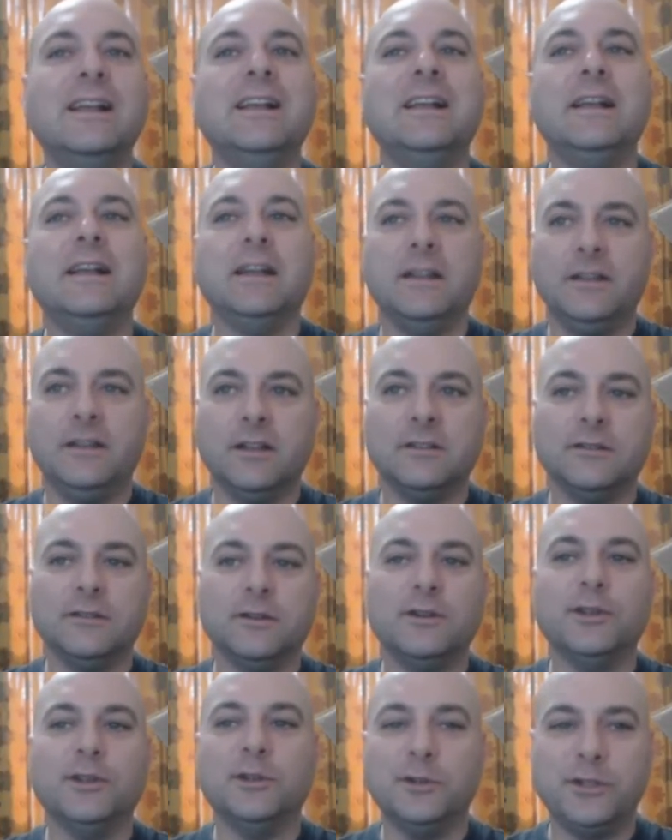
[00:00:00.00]
it does
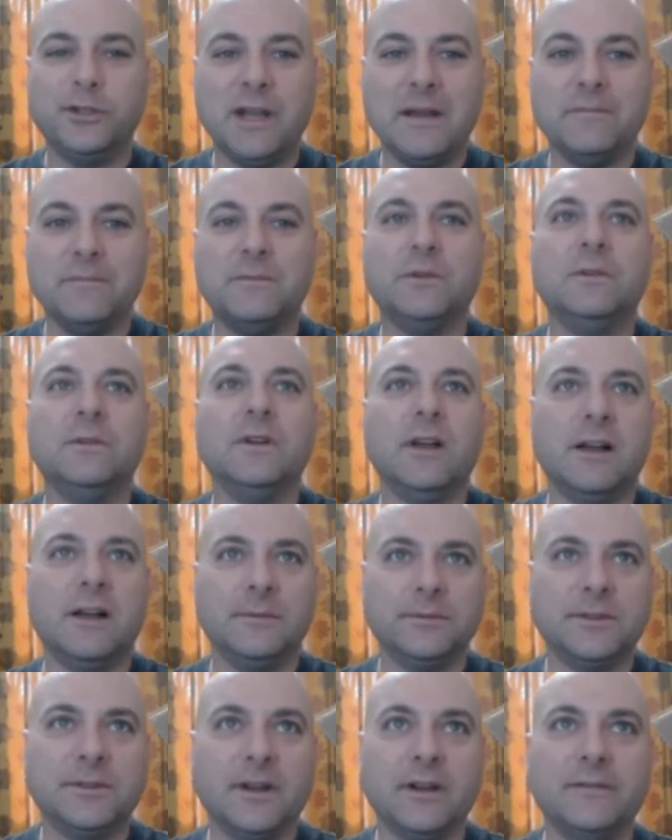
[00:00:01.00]
look a little shameful.
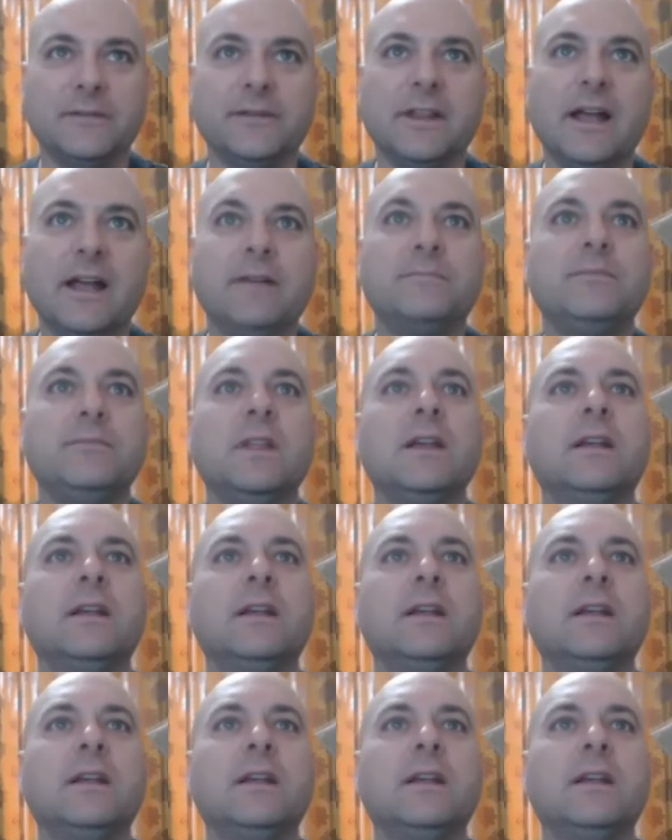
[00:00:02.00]
I'm sorry for that.